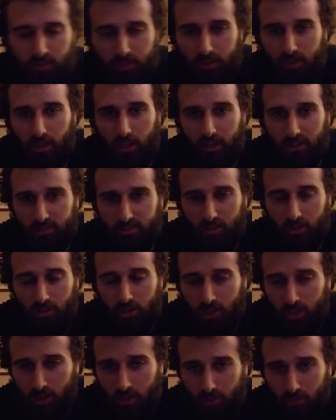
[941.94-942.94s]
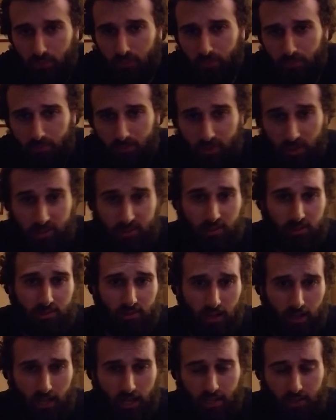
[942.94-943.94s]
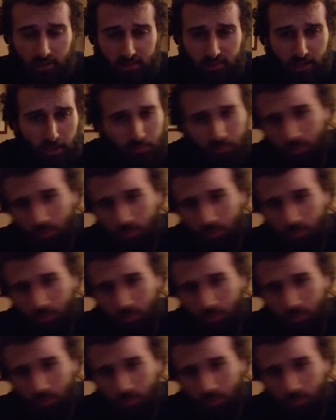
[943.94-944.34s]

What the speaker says: Okay, so this is, I kind of skipped